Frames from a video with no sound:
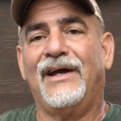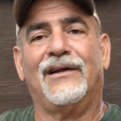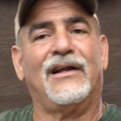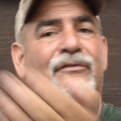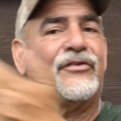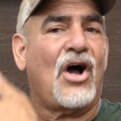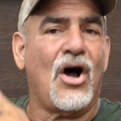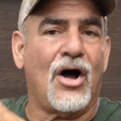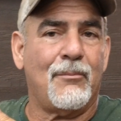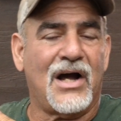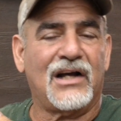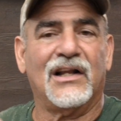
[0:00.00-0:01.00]
it lives
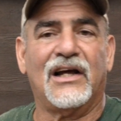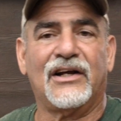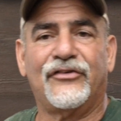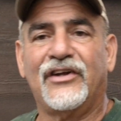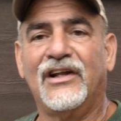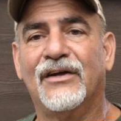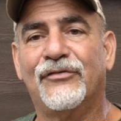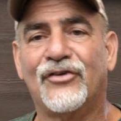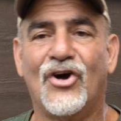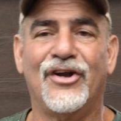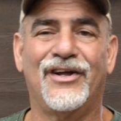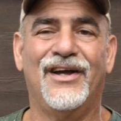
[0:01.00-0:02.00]
on. My legacy lives
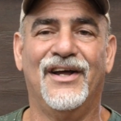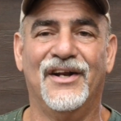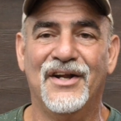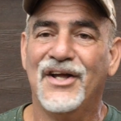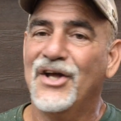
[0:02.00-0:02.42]
on again.